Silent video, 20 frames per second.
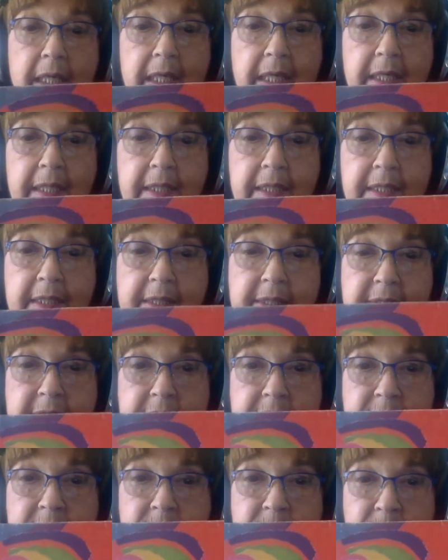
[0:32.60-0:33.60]
and
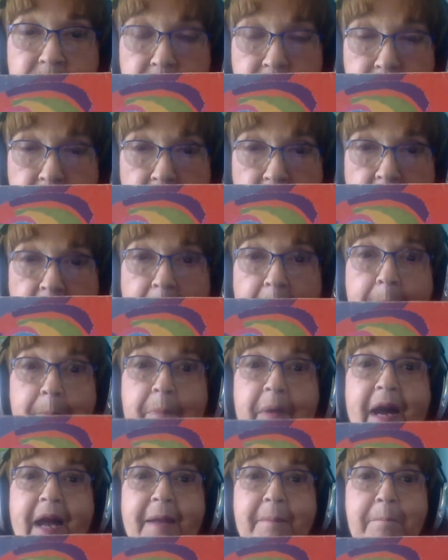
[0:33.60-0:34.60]
listened to
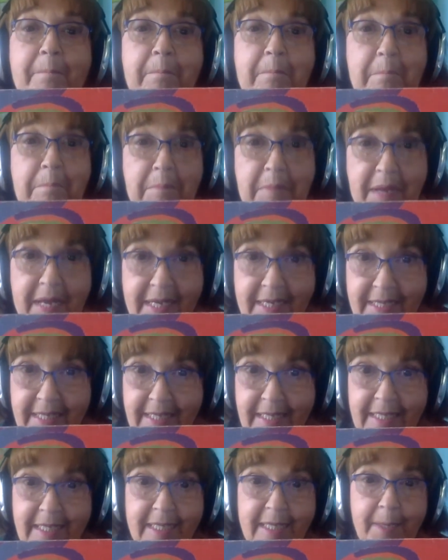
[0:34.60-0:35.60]
by
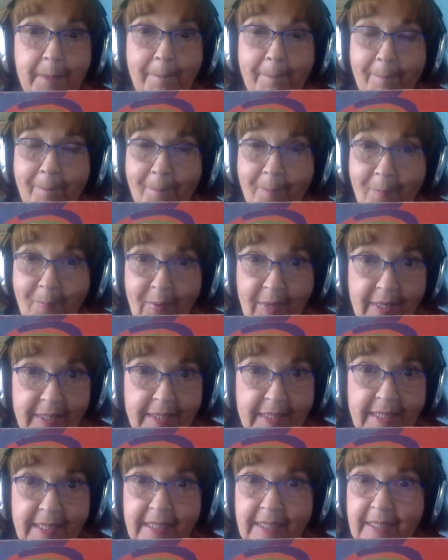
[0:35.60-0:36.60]
many,
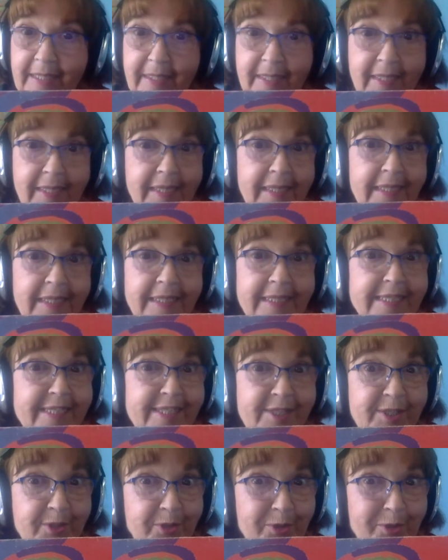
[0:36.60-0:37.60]
many
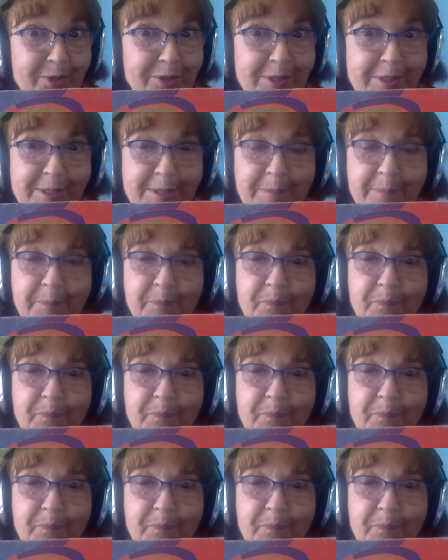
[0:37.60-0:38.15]
listeners.